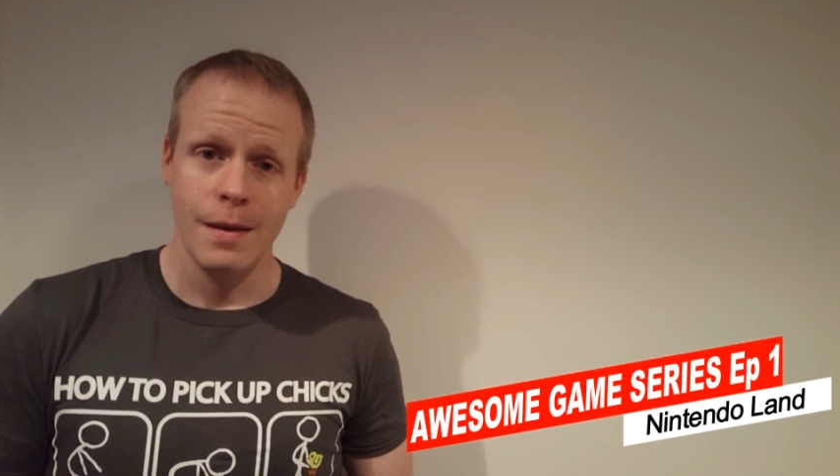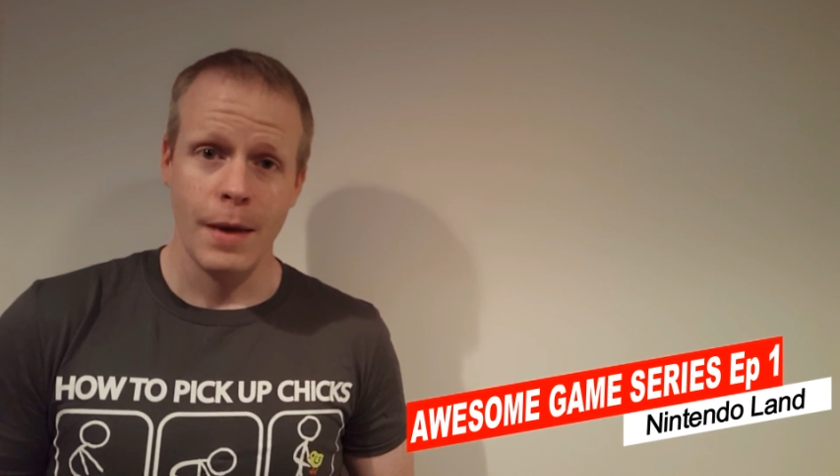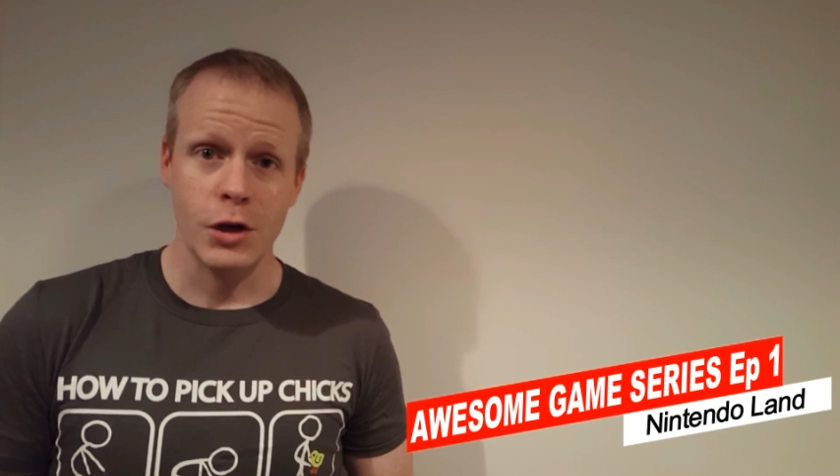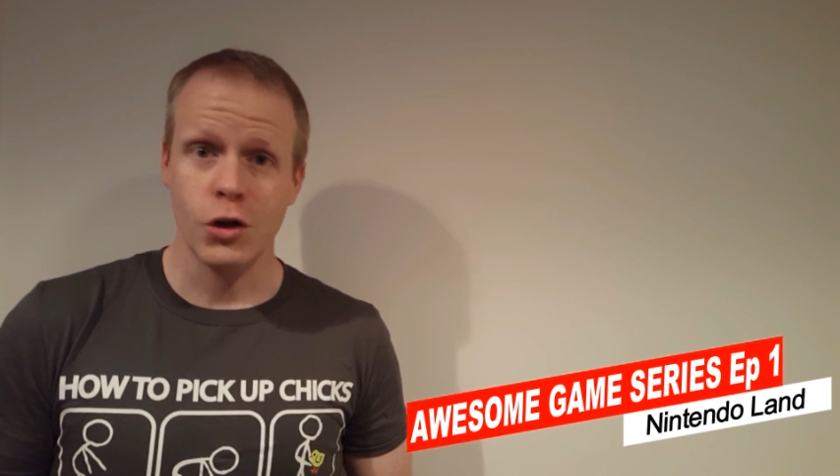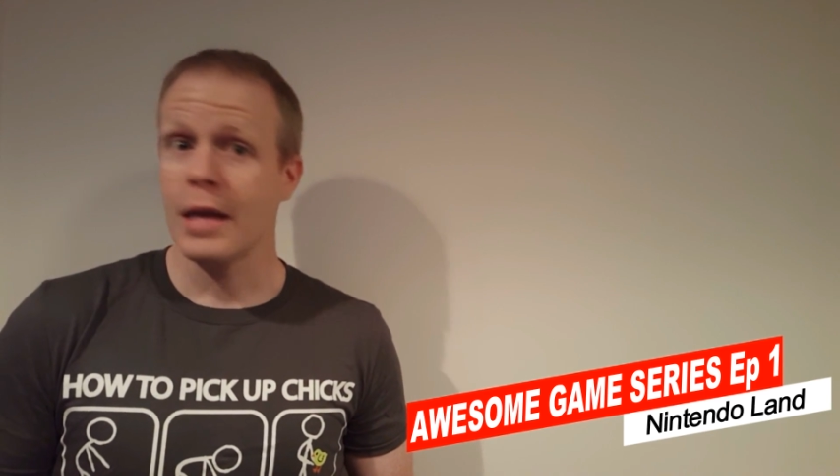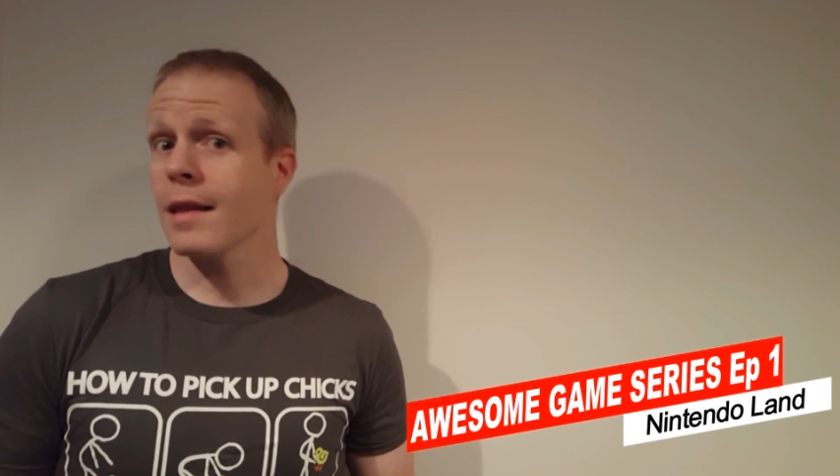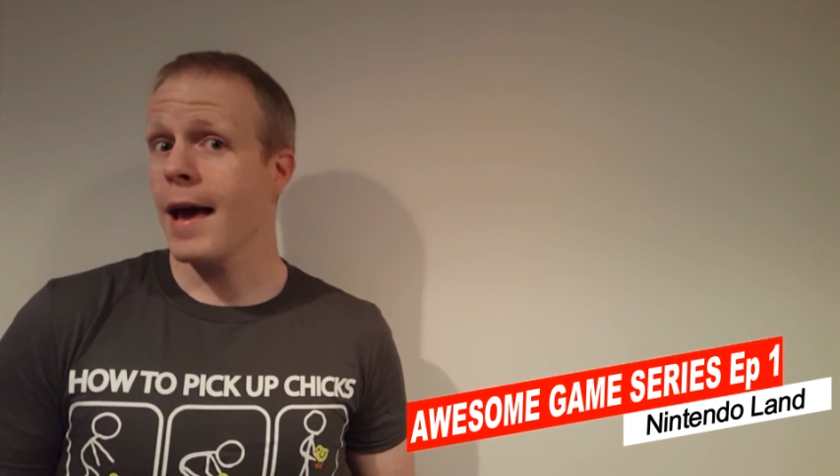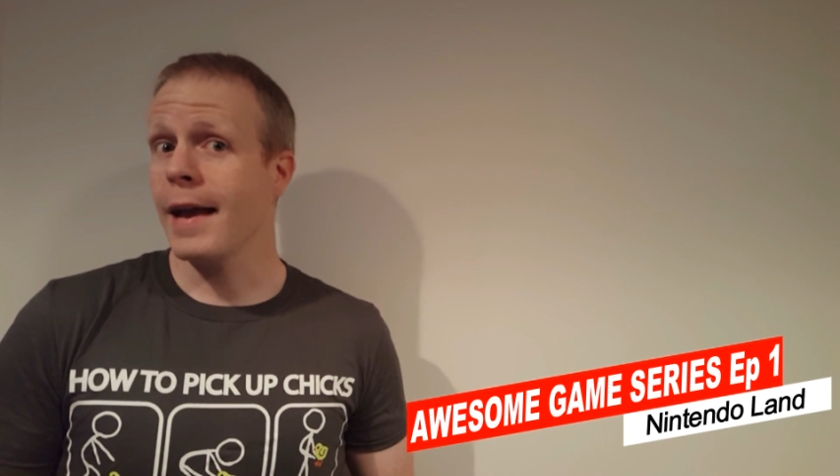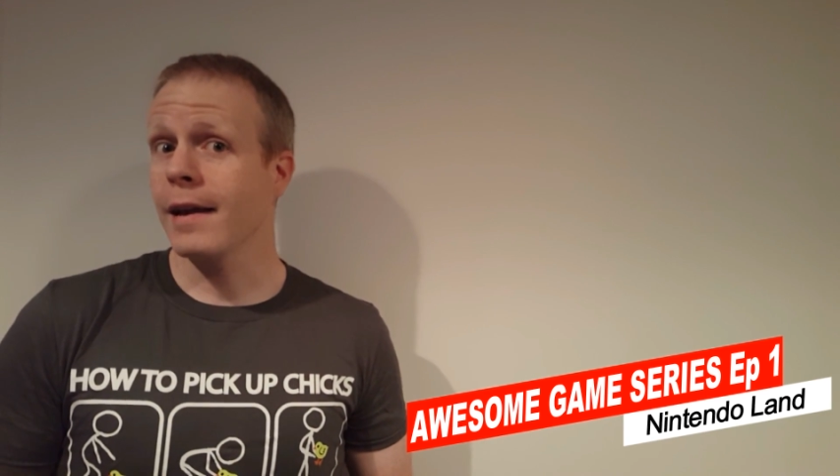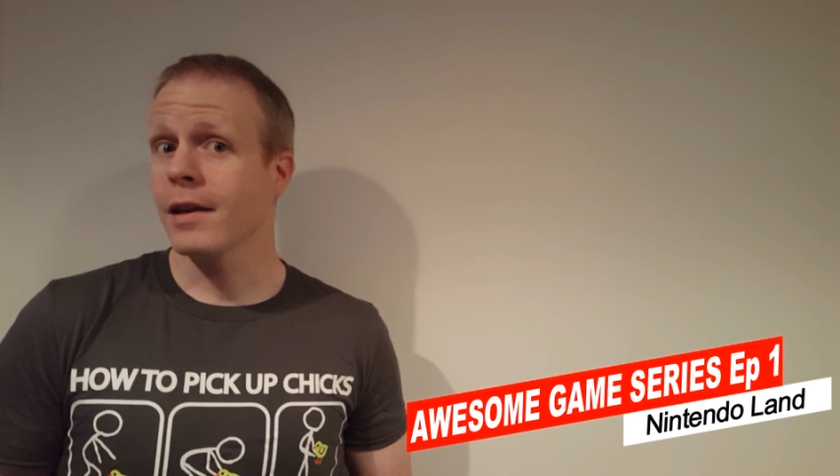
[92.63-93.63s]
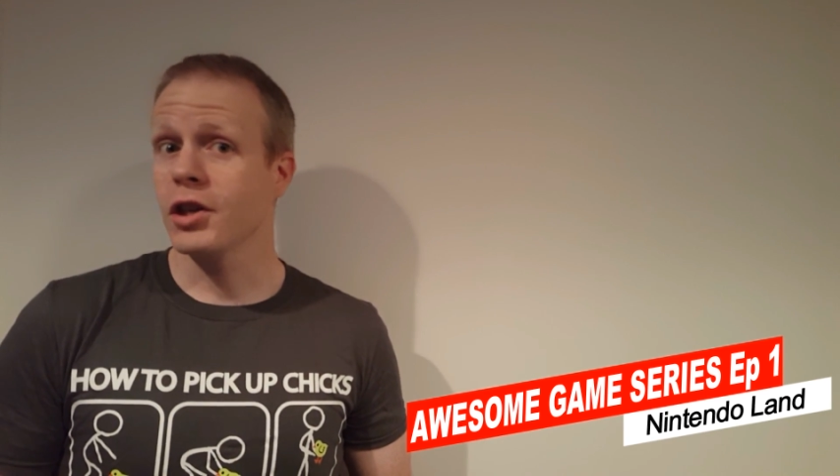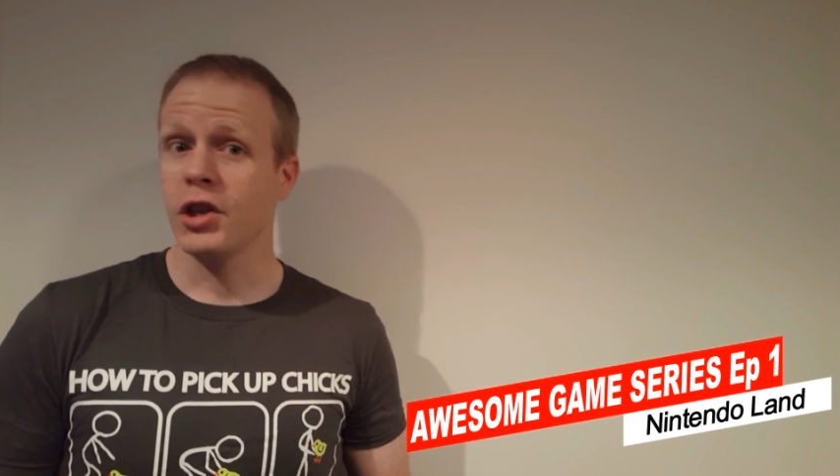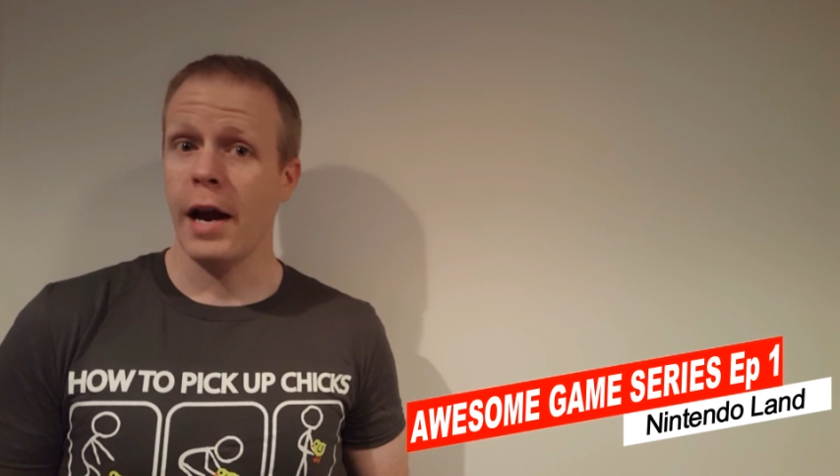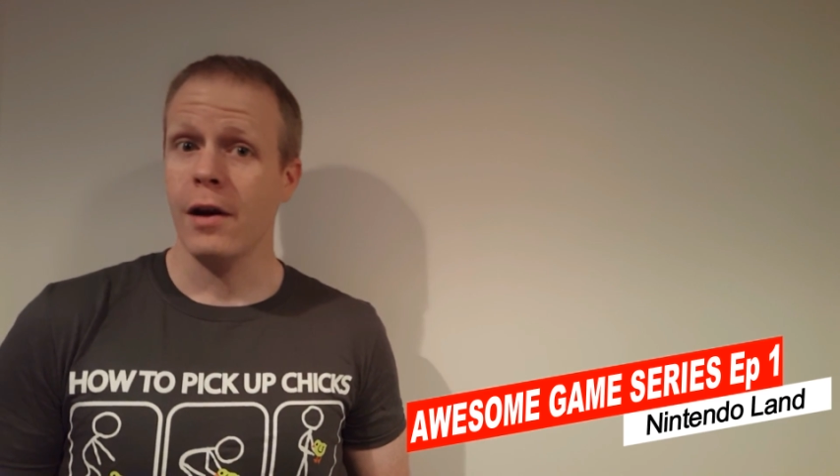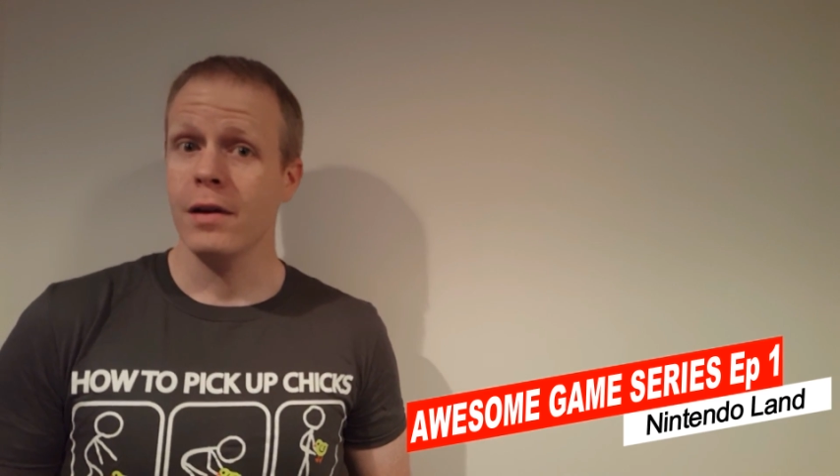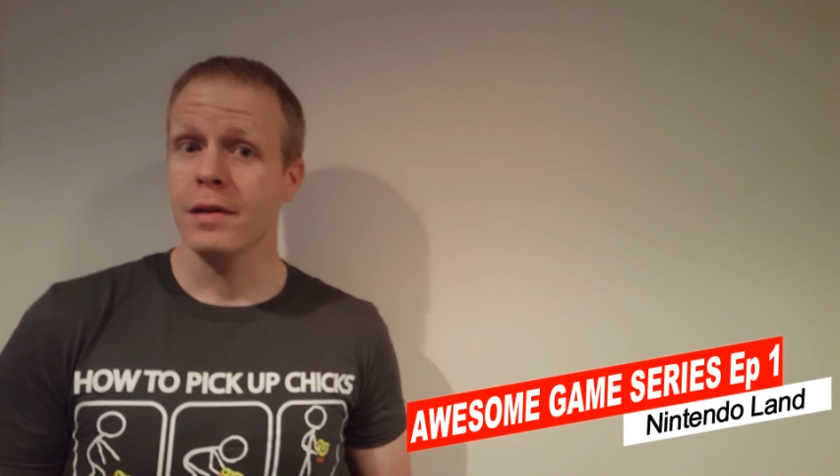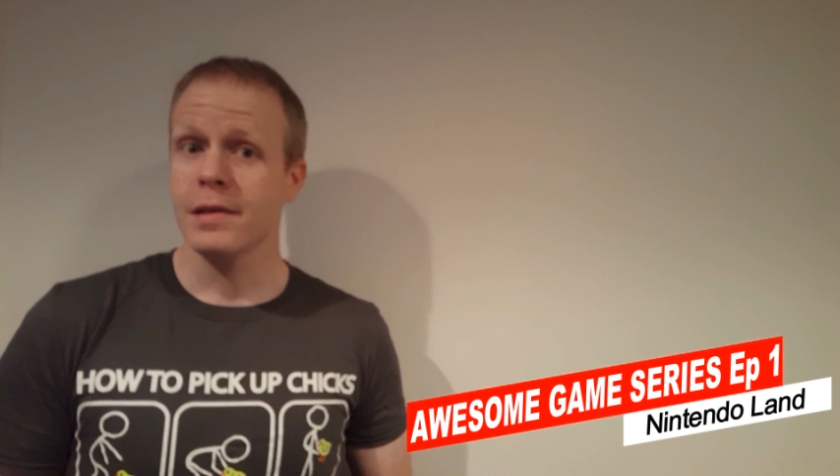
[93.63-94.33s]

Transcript: Make sure you like, share,